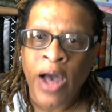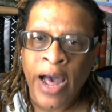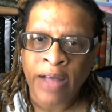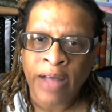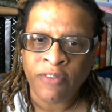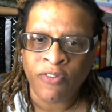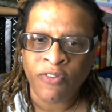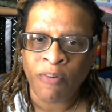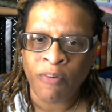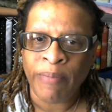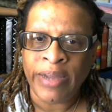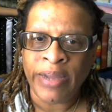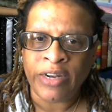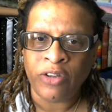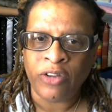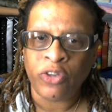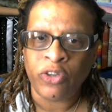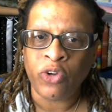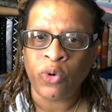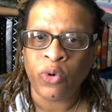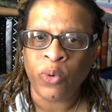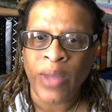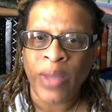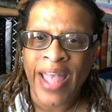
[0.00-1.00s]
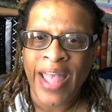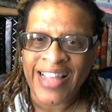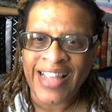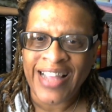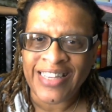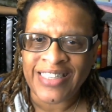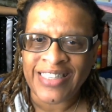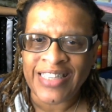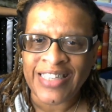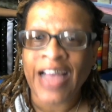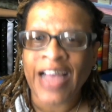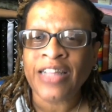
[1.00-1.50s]
for me to do
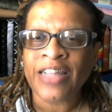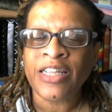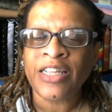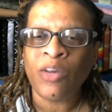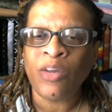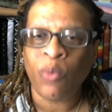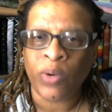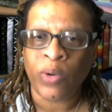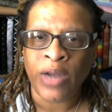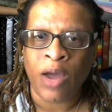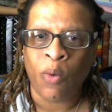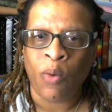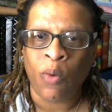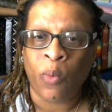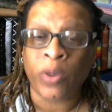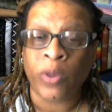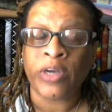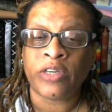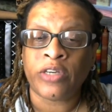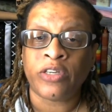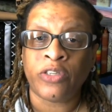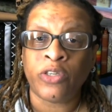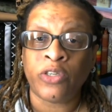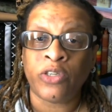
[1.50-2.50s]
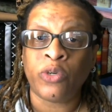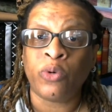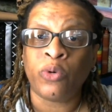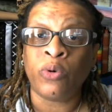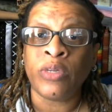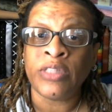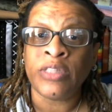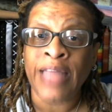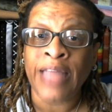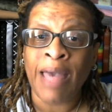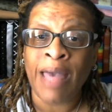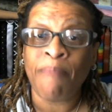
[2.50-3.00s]
exactly what I wanted to
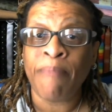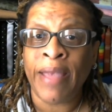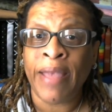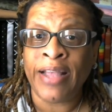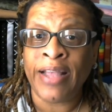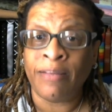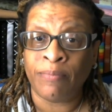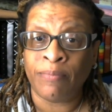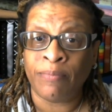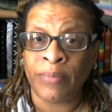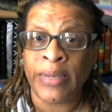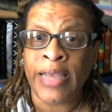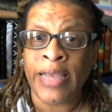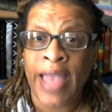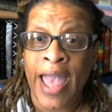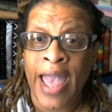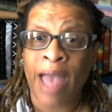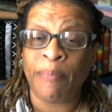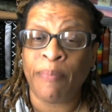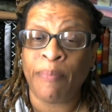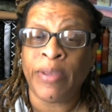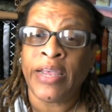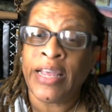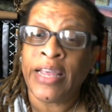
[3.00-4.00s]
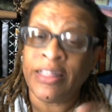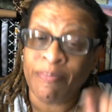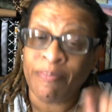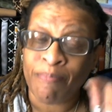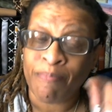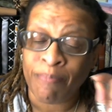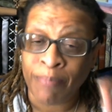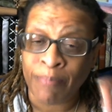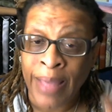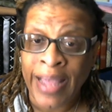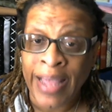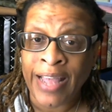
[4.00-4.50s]
do, that make me happy.
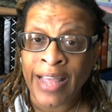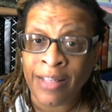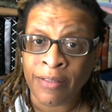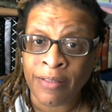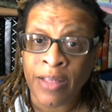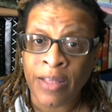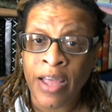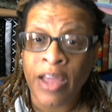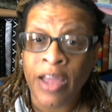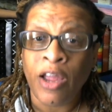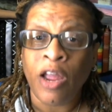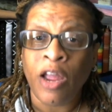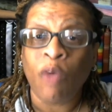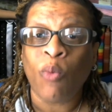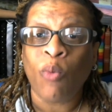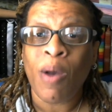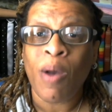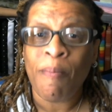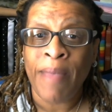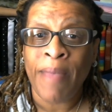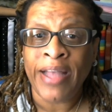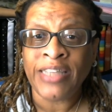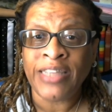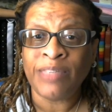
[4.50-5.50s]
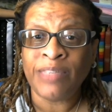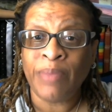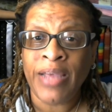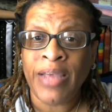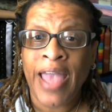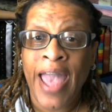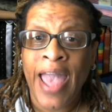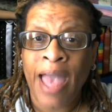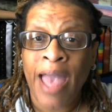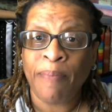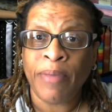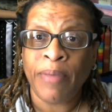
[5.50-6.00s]
And what makes me
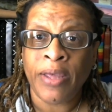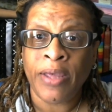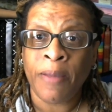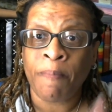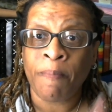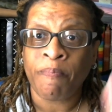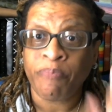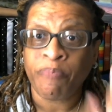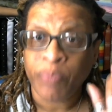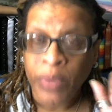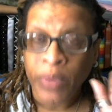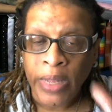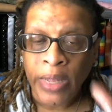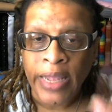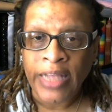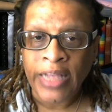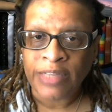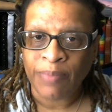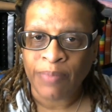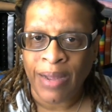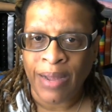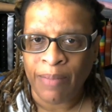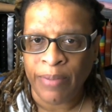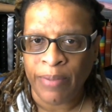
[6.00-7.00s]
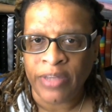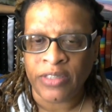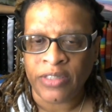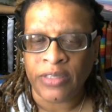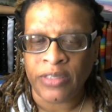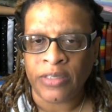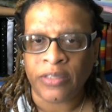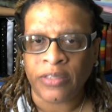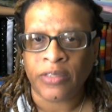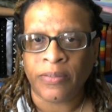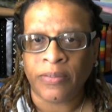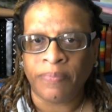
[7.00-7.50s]
happy is my
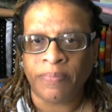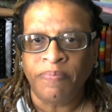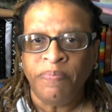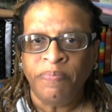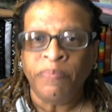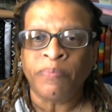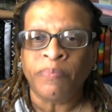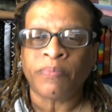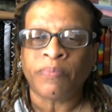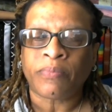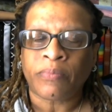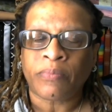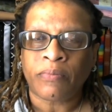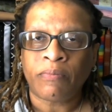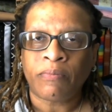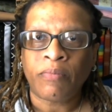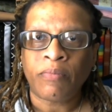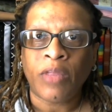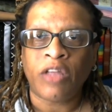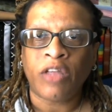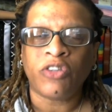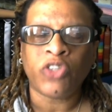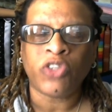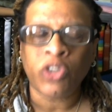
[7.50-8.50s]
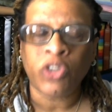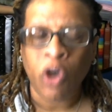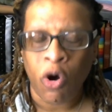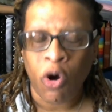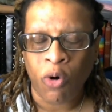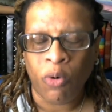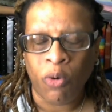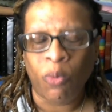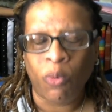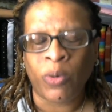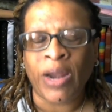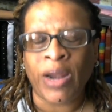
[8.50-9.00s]
business.
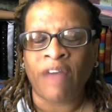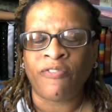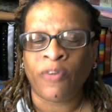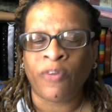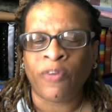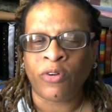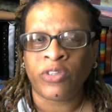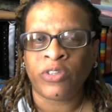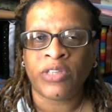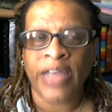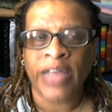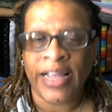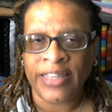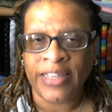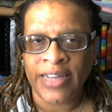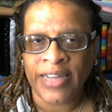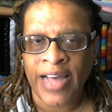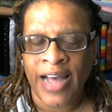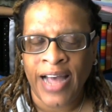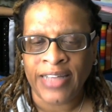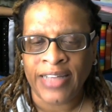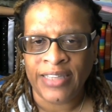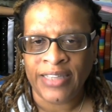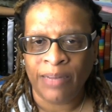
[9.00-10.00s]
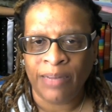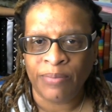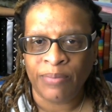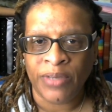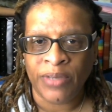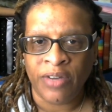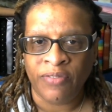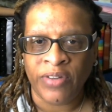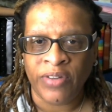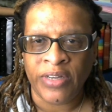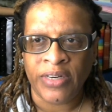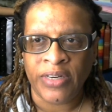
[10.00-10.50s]
So when I first got the concept
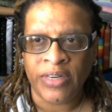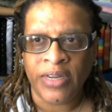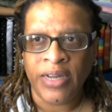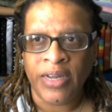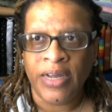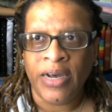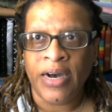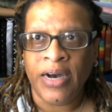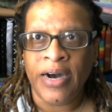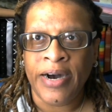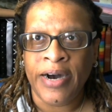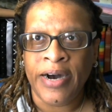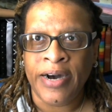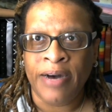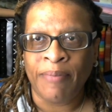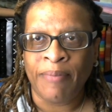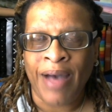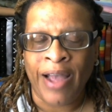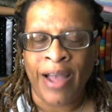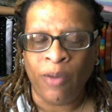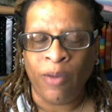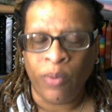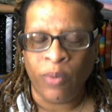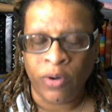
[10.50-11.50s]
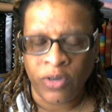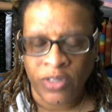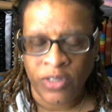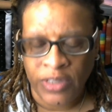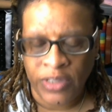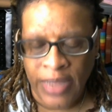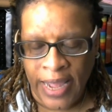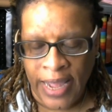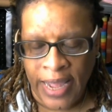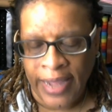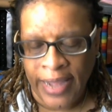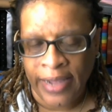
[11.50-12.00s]
of it, I will
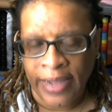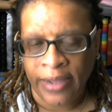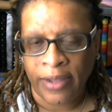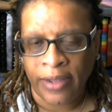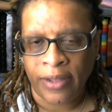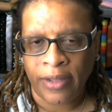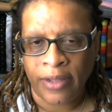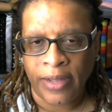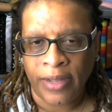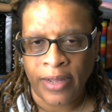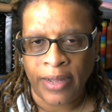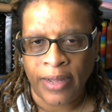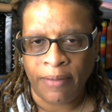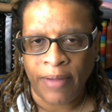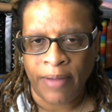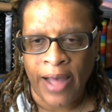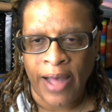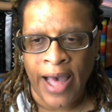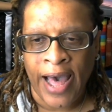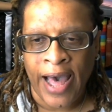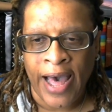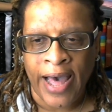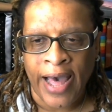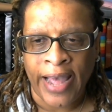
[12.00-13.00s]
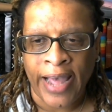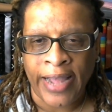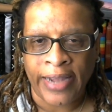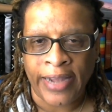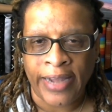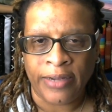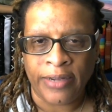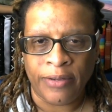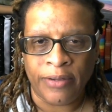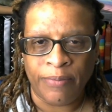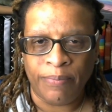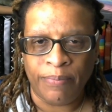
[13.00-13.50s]
say
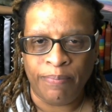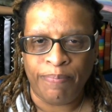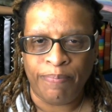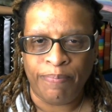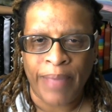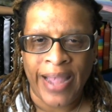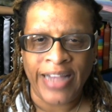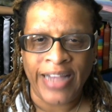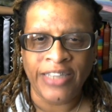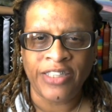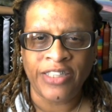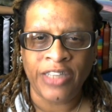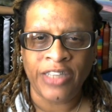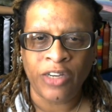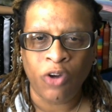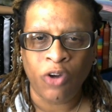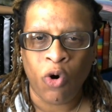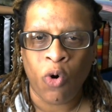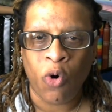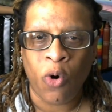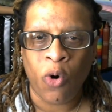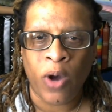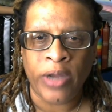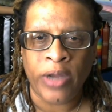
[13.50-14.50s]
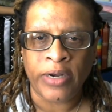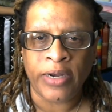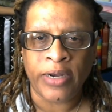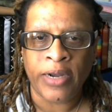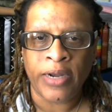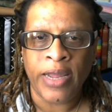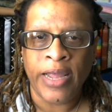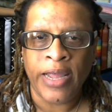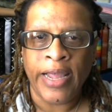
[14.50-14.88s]
I based it on